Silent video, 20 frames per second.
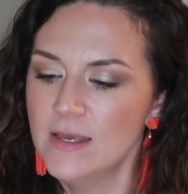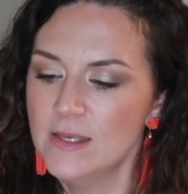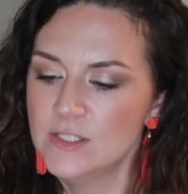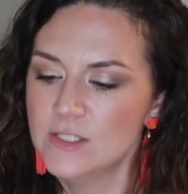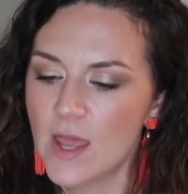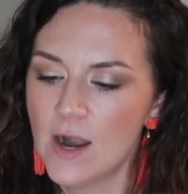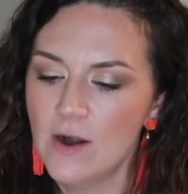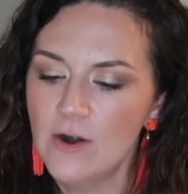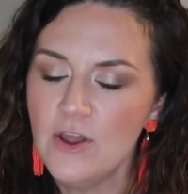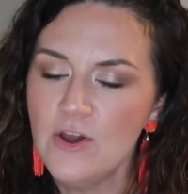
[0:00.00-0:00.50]

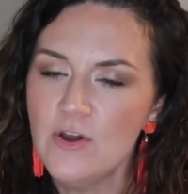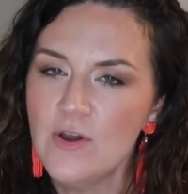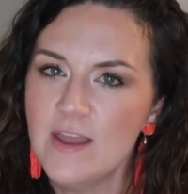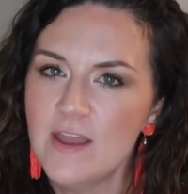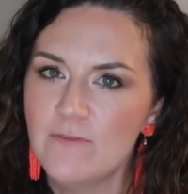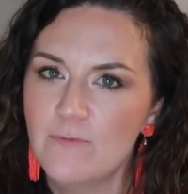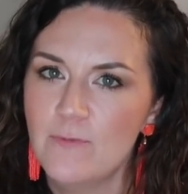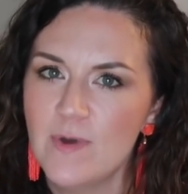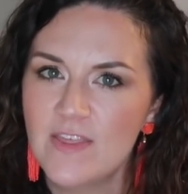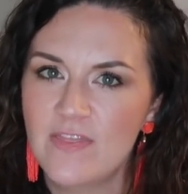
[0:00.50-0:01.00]
So I don't know
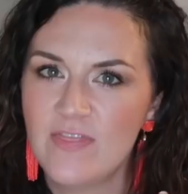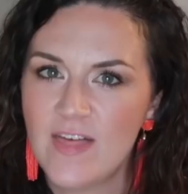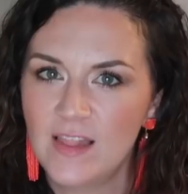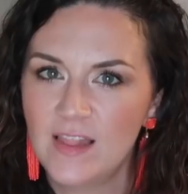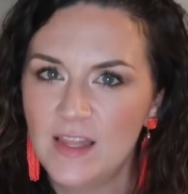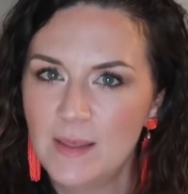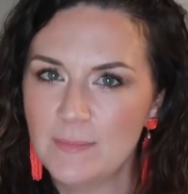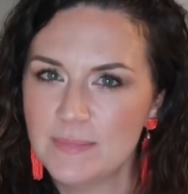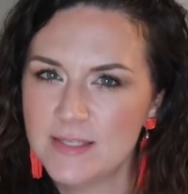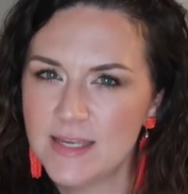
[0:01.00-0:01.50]
if with
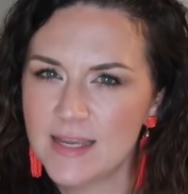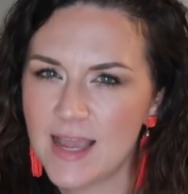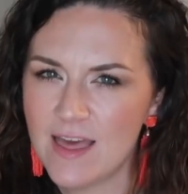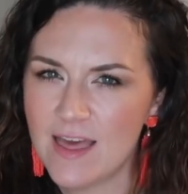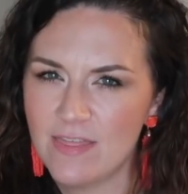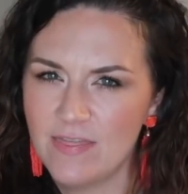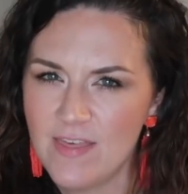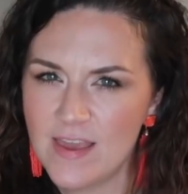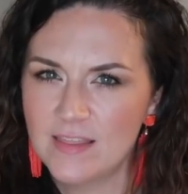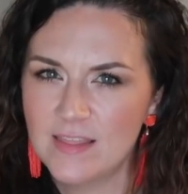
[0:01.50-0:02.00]
that lipstick,
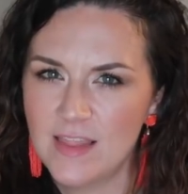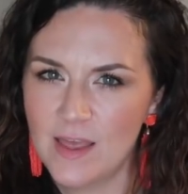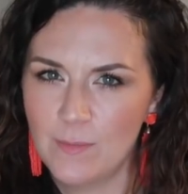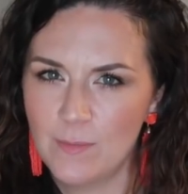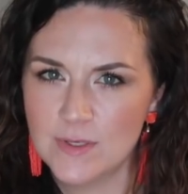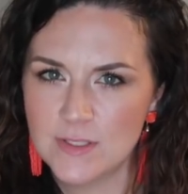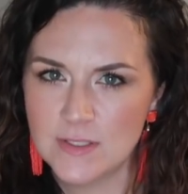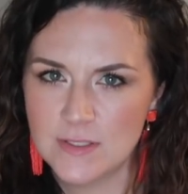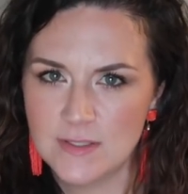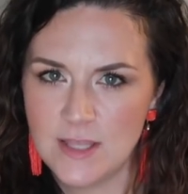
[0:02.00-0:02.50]
I think
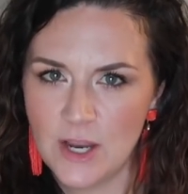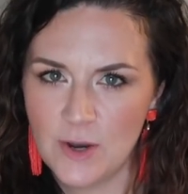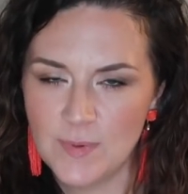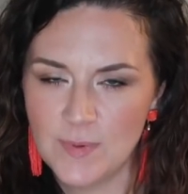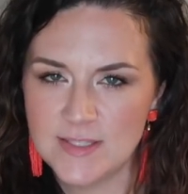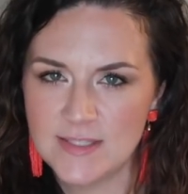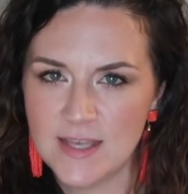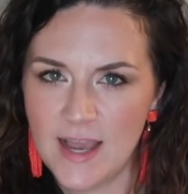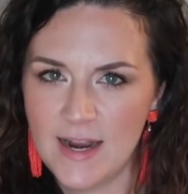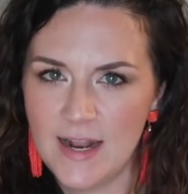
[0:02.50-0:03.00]
that was there
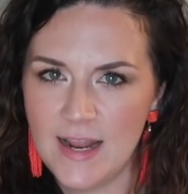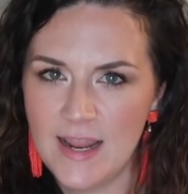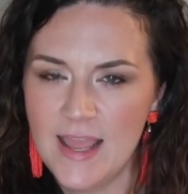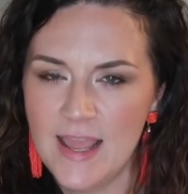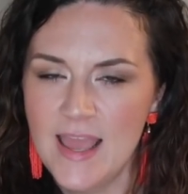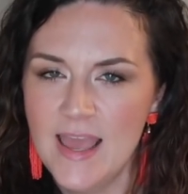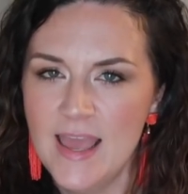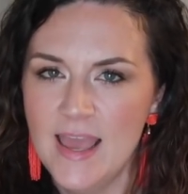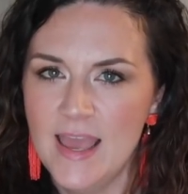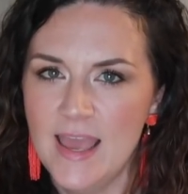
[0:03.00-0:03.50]
beside it,